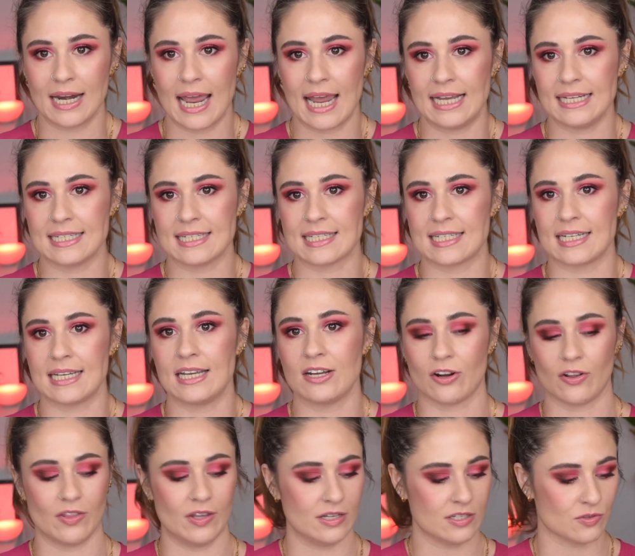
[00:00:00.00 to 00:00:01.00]
hates to
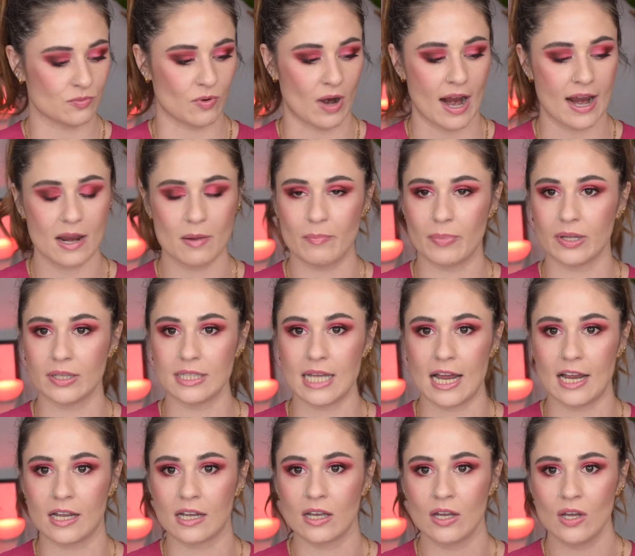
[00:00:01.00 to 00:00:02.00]
hear this, right? But
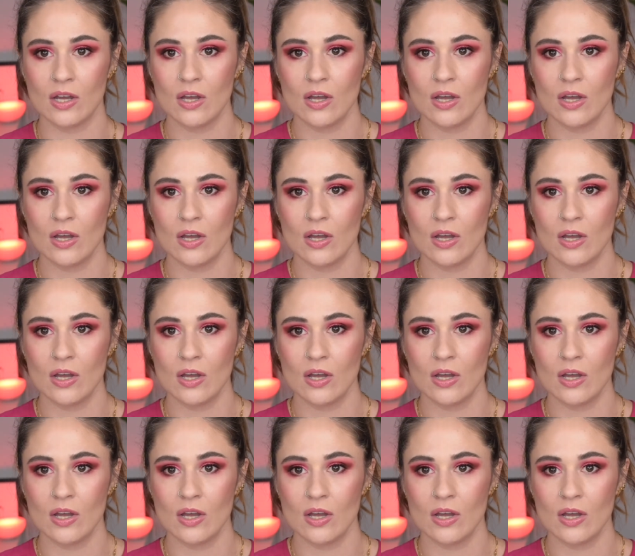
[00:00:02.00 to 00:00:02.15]
like,